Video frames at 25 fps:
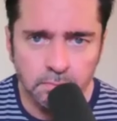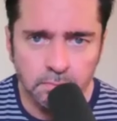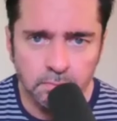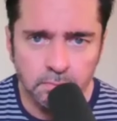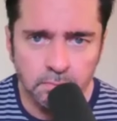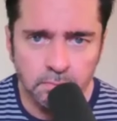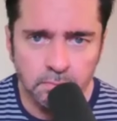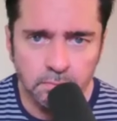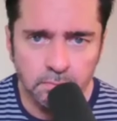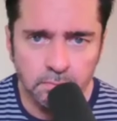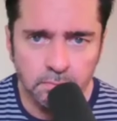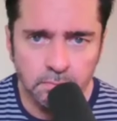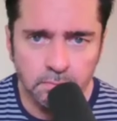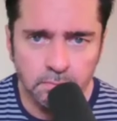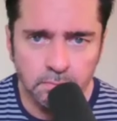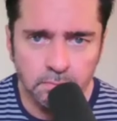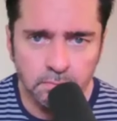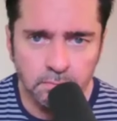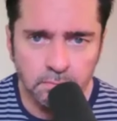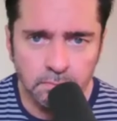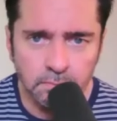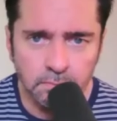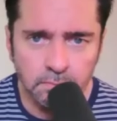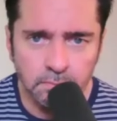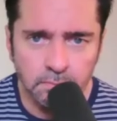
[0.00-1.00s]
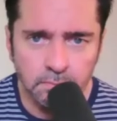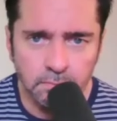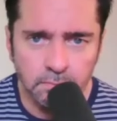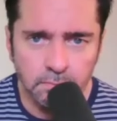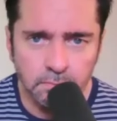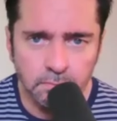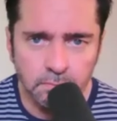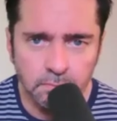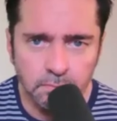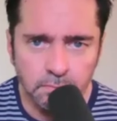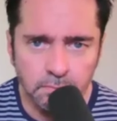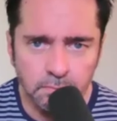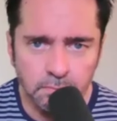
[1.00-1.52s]

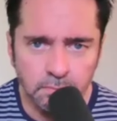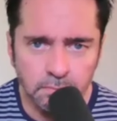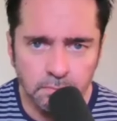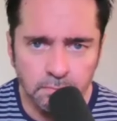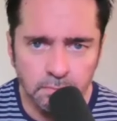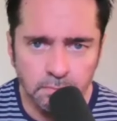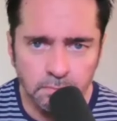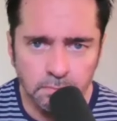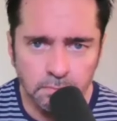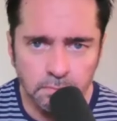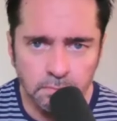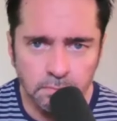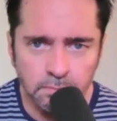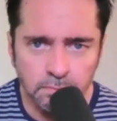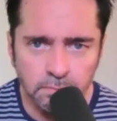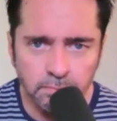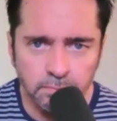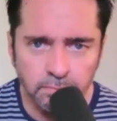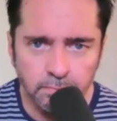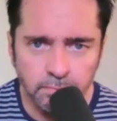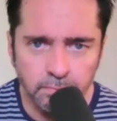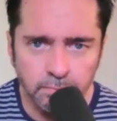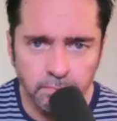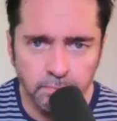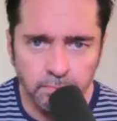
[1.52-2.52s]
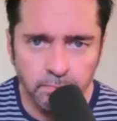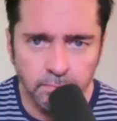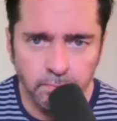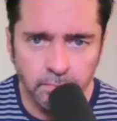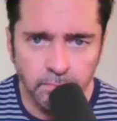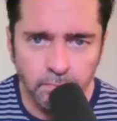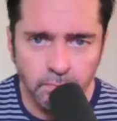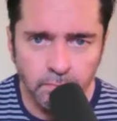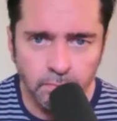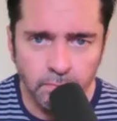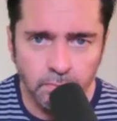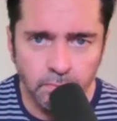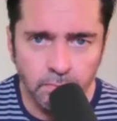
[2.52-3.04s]

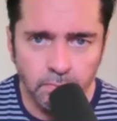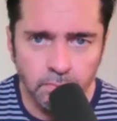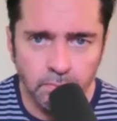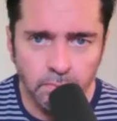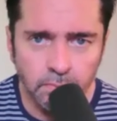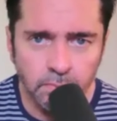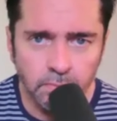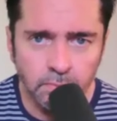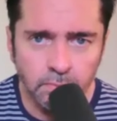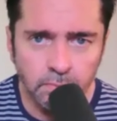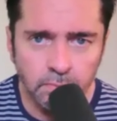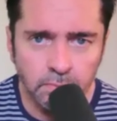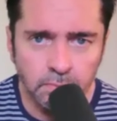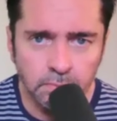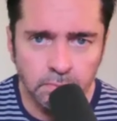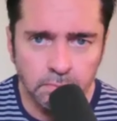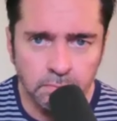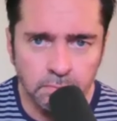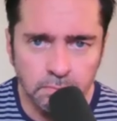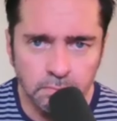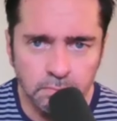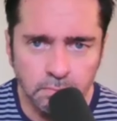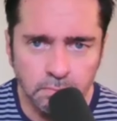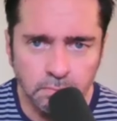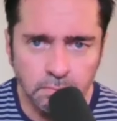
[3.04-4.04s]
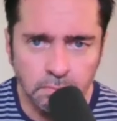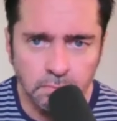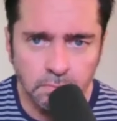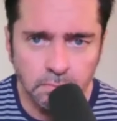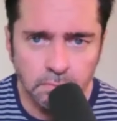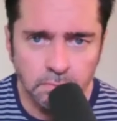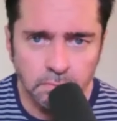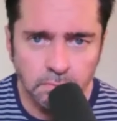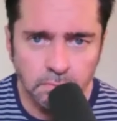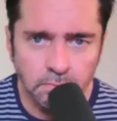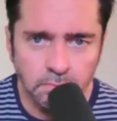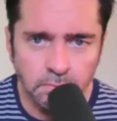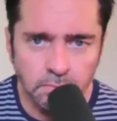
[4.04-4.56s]

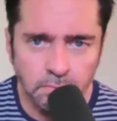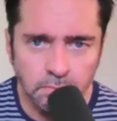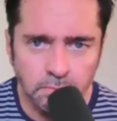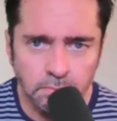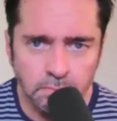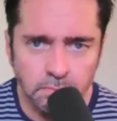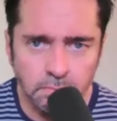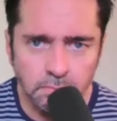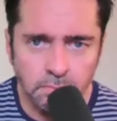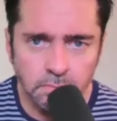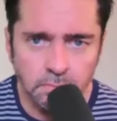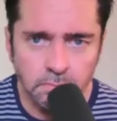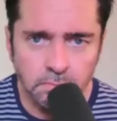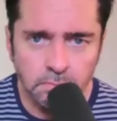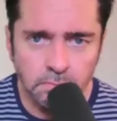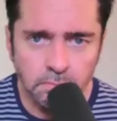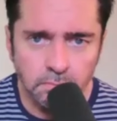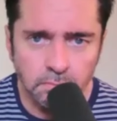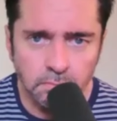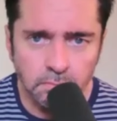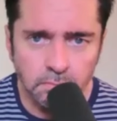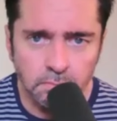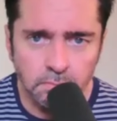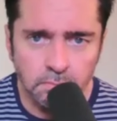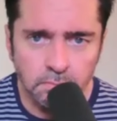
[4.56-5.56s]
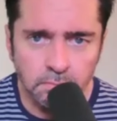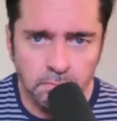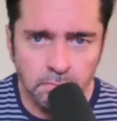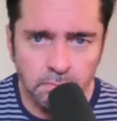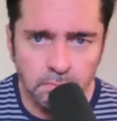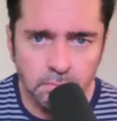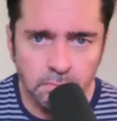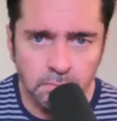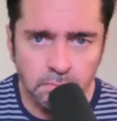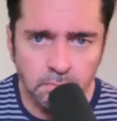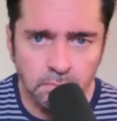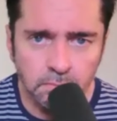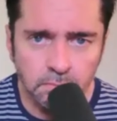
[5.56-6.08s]

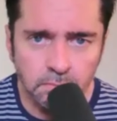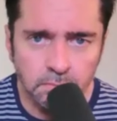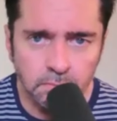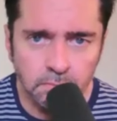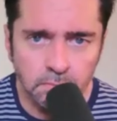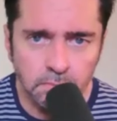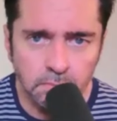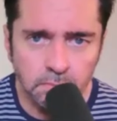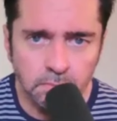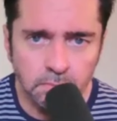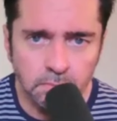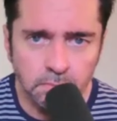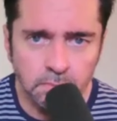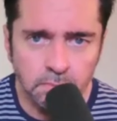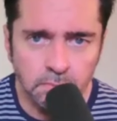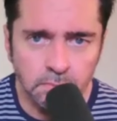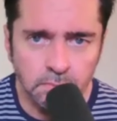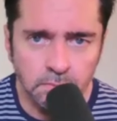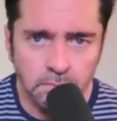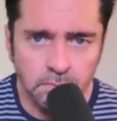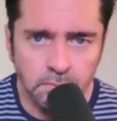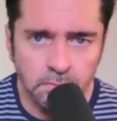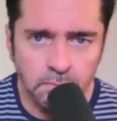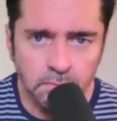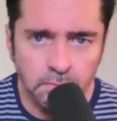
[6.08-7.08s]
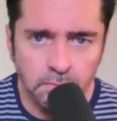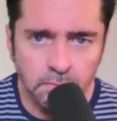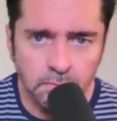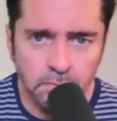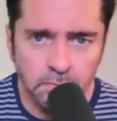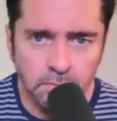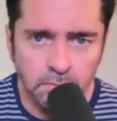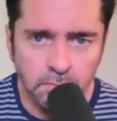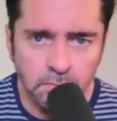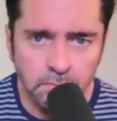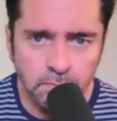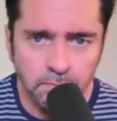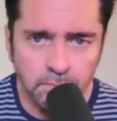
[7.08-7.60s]

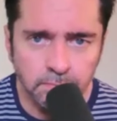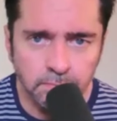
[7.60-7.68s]
No words are spoken by the person on screen.